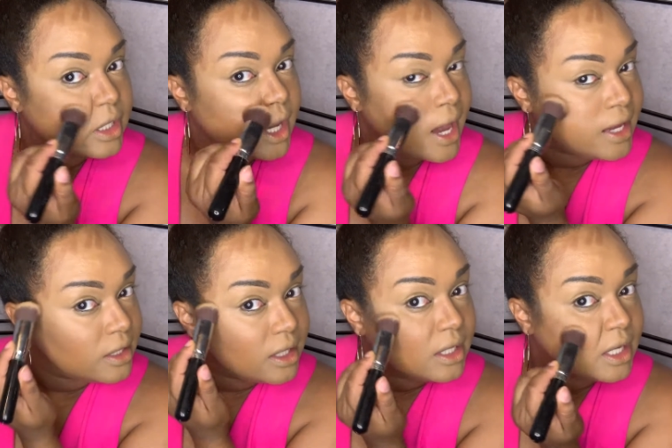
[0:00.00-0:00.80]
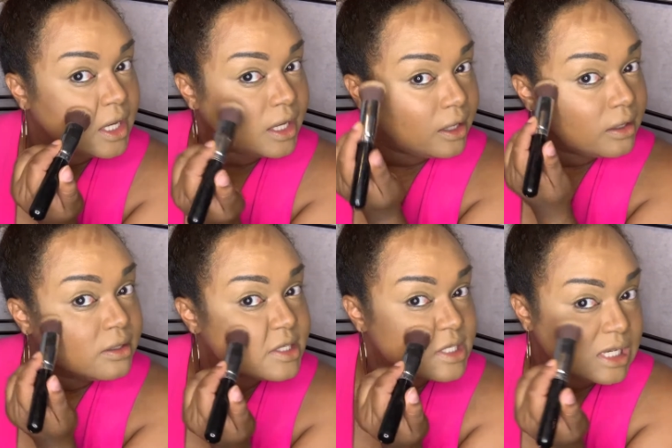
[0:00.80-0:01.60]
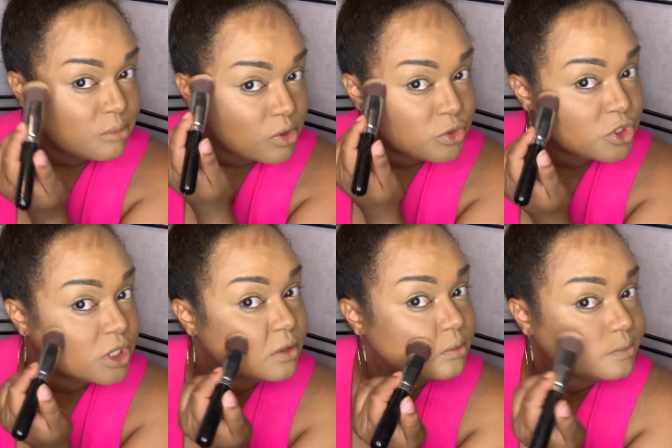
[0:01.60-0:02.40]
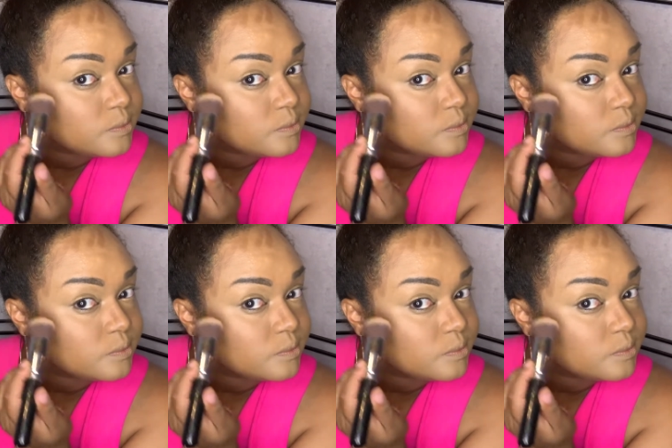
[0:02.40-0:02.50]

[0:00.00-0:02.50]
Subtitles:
and in a C motion.